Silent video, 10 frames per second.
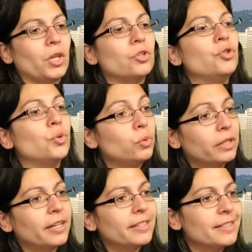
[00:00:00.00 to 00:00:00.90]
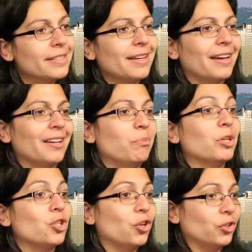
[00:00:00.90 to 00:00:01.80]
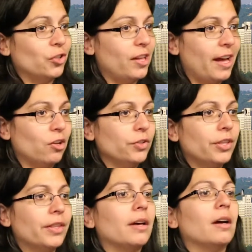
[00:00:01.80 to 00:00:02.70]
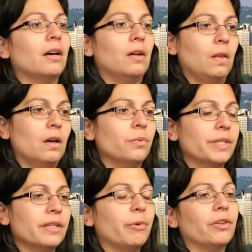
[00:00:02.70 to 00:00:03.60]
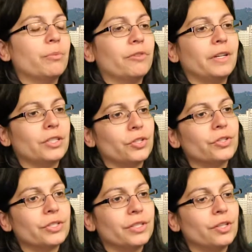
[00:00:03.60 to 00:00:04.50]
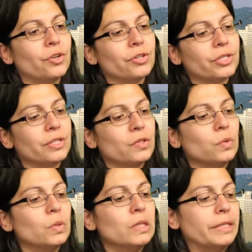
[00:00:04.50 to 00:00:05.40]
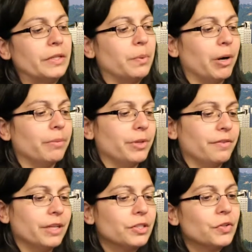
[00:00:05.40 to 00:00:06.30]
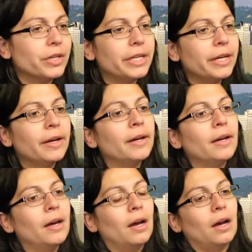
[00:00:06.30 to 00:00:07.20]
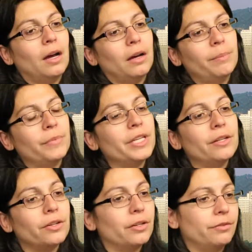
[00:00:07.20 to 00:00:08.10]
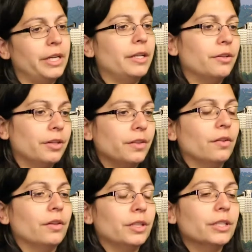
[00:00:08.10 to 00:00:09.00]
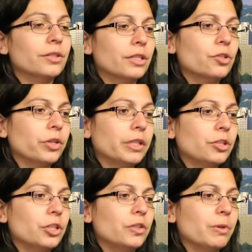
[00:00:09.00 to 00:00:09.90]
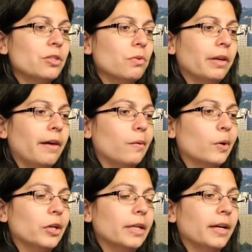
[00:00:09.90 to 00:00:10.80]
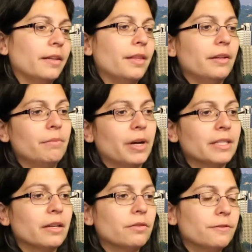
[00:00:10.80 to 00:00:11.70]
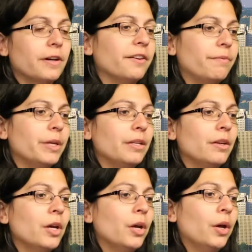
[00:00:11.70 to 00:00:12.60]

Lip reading: doulas and maternal health, along with some other professors in the nursing school and the Department of History, right here in the Hill District. She's been doing that work. And then myself, I've been